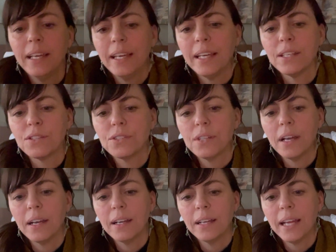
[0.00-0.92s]
It's
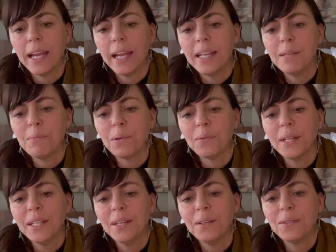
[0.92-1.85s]
80
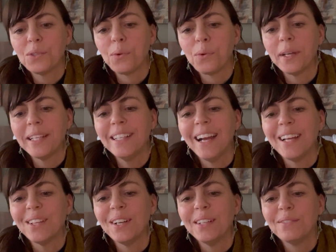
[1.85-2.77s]
merino, 20
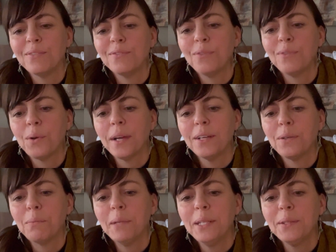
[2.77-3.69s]
nylon,
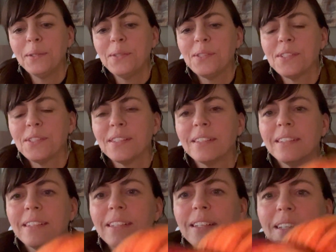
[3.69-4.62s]
400 meters,
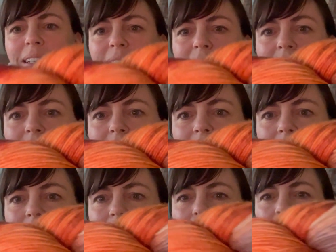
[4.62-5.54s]

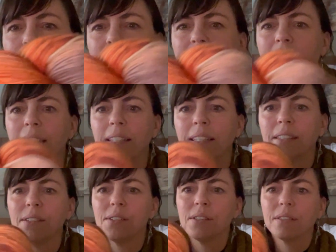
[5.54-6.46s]
and it
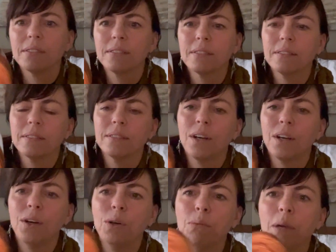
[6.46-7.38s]
is
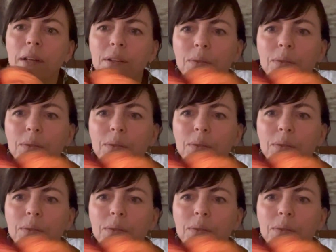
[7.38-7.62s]
Home on the